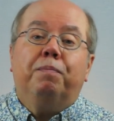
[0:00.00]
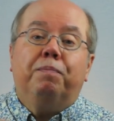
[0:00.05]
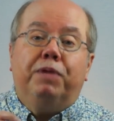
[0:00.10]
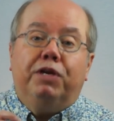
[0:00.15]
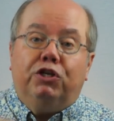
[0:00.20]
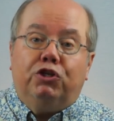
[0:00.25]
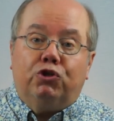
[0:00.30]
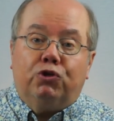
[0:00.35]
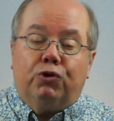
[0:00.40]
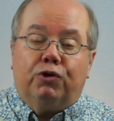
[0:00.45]

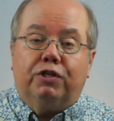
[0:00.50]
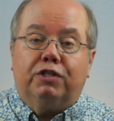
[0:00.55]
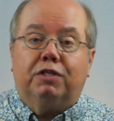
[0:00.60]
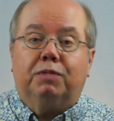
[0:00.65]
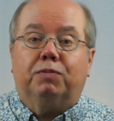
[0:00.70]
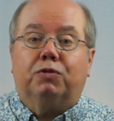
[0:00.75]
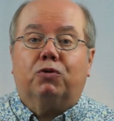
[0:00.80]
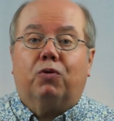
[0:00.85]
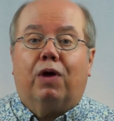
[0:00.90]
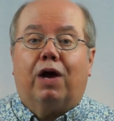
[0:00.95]
Be sure to
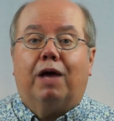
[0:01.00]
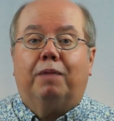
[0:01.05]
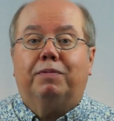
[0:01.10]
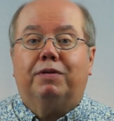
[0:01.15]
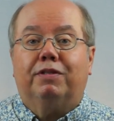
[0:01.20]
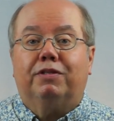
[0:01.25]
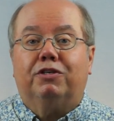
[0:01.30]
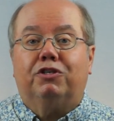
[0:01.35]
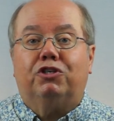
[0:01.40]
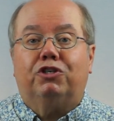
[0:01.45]
subscribe
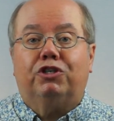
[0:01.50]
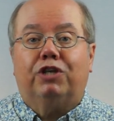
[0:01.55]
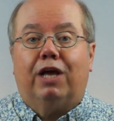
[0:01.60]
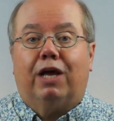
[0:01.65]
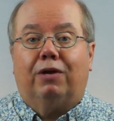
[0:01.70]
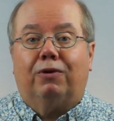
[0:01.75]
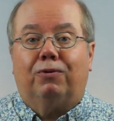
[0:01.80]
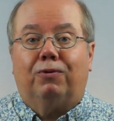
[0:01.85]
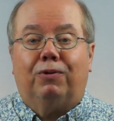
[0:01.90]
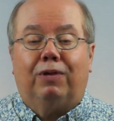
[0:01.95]
to this
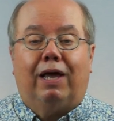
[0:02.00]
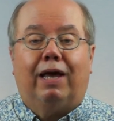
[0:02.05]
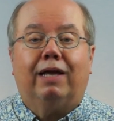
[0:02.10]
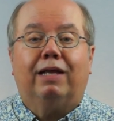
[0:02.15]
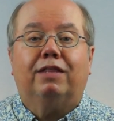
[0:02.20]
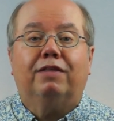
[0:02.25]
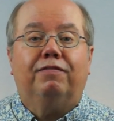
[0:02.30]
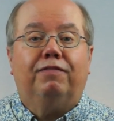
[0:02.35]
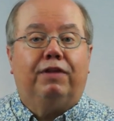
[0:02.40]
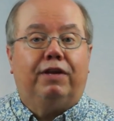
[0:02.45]
channel,
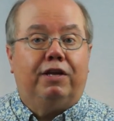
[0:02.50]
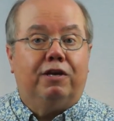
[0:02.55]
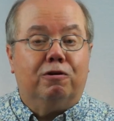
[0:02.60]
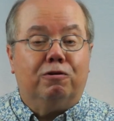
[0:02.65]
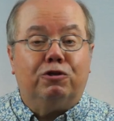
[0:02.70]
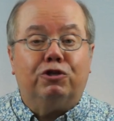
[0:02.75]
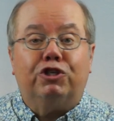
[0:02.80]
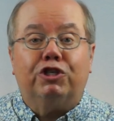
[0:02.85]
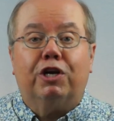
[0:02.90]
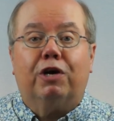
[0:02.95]
like the
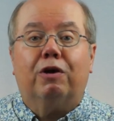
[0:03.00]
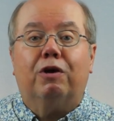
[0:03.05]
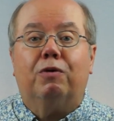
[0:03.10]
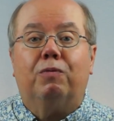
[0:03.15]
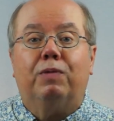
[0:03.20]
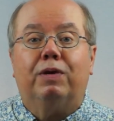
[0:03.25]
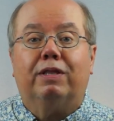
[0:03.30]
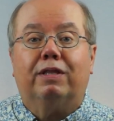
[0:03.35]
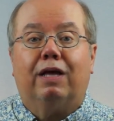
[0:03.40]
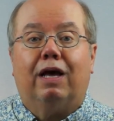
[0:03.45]
video, share
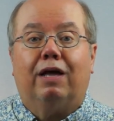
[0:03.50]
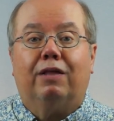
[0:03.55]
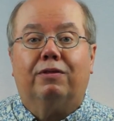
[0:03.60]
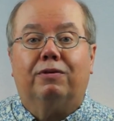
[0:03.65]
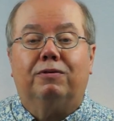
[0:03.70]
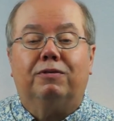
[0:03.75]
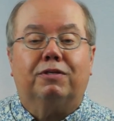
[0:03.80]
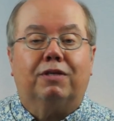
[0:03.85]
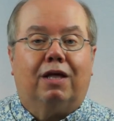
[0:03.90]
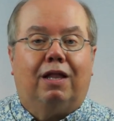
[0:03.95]
it with
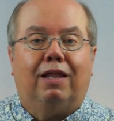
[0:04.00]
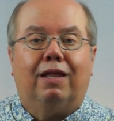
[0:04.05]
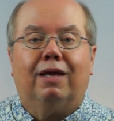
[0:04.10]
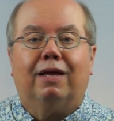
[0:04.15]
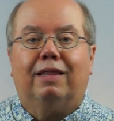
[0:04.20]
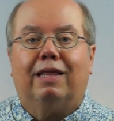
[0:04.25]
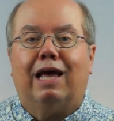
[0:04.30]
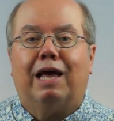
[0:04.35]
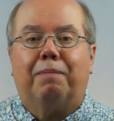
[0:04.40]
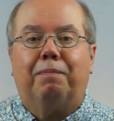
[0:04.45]
others,
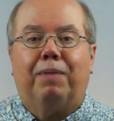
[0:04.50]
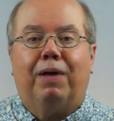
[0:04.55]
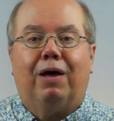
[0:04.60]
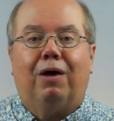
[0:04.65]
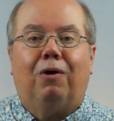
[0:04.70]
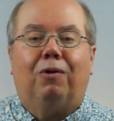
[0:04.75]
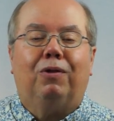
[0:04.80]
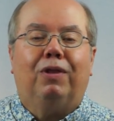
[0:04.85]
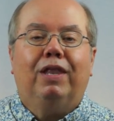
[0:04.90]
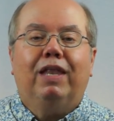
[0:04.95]
click that
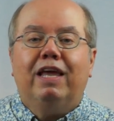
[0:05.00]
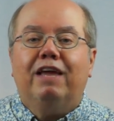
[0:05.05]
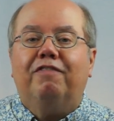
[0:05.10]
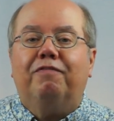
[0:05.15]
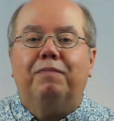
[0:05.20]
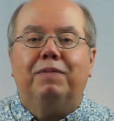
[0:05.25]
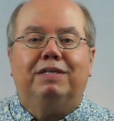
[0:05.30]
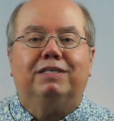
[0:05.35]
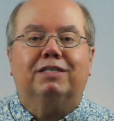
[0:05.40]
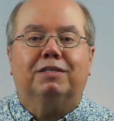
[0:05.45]
bell,
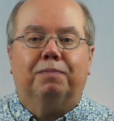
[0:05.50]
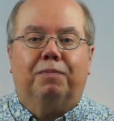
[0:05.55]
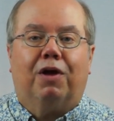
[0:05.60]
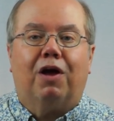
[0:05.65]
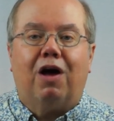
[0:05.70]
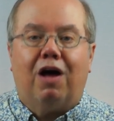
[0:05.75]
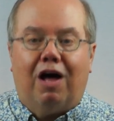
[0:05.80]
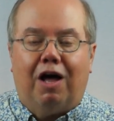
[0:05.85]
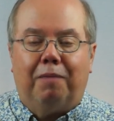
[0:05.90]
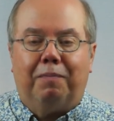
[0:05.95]
leave me some
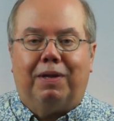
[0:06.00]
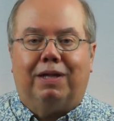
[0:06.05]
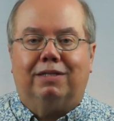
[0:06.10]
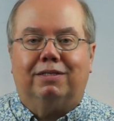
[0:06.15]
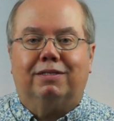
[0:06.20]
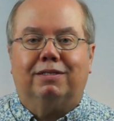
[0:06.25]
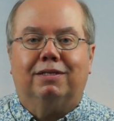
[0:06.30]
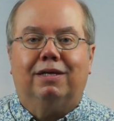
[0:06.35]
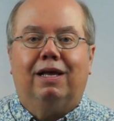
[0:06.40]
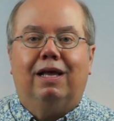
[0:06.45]

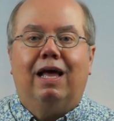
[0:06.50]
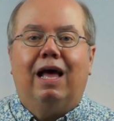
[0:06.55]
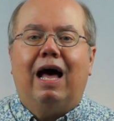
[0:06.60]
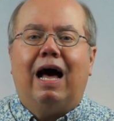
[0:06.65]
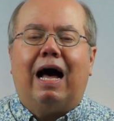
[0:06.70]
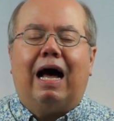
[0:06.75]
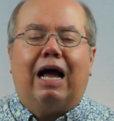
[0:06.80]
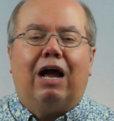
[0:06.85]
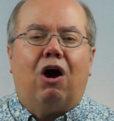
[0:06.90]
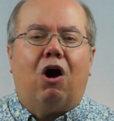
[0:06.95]
comments.
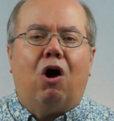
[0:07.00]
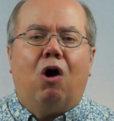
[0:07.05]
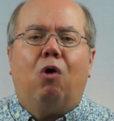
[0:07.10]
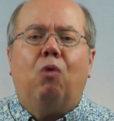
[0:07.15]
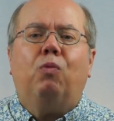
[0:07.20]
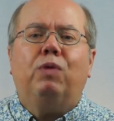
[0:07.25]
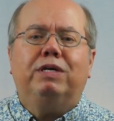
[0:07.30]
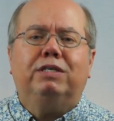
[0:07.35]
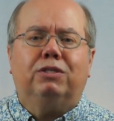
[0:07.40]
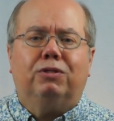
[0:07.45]
I
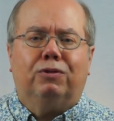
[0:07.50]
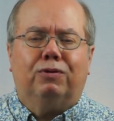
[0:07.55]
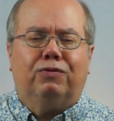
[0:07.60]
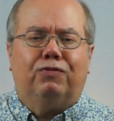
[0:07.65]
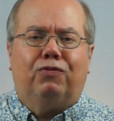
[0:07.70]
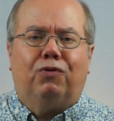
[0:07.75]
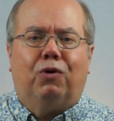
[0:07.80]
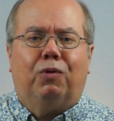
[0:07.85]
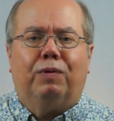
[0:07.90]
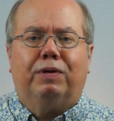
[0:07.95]
always
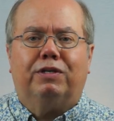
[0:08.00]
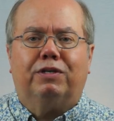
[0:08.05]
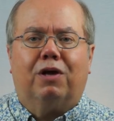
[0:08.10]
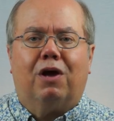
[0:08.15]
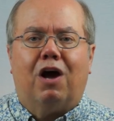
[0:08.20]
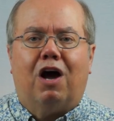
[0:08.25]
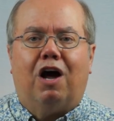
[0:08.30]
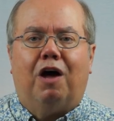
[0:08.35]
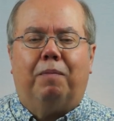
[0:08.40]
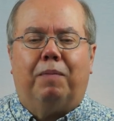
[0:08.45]
look forward to
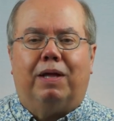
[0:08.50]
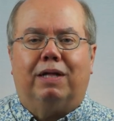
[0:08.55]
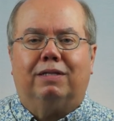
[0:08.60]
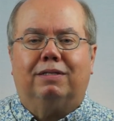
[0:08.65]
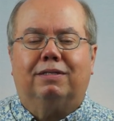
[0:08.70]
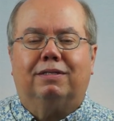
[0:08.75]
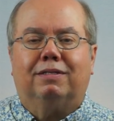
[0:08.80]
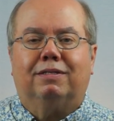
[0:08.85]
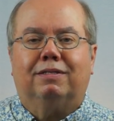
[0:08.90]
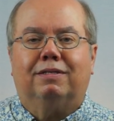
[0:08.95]

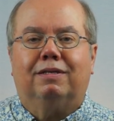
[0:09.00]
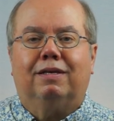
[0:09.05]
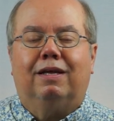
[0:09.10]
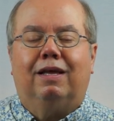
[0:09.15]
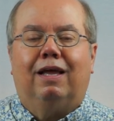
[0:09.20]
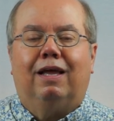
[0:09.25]
comments.